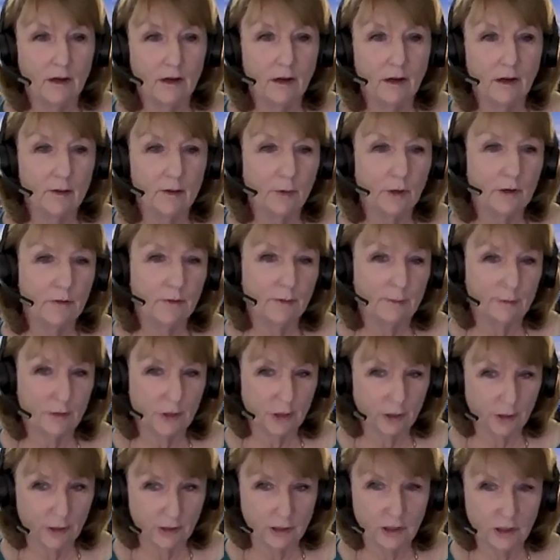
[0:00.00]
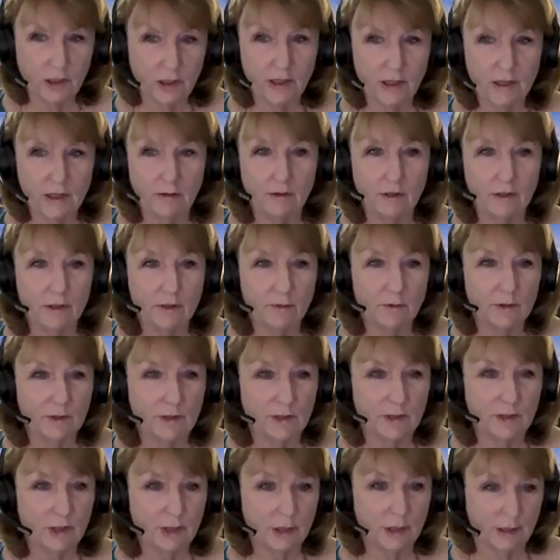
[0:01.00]
all the way from Chongqing, which
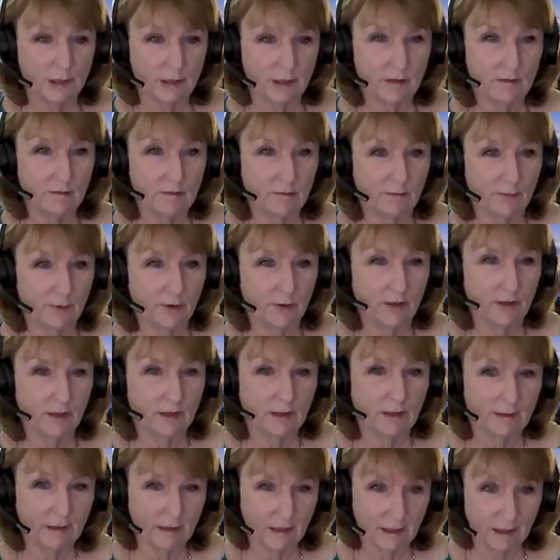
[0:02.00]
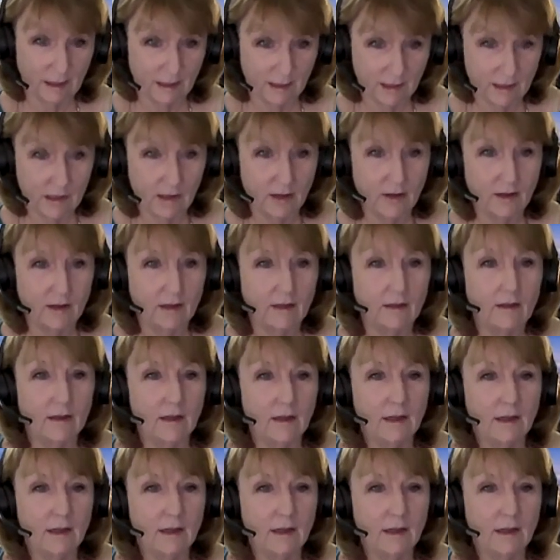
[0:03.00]
was just really getting started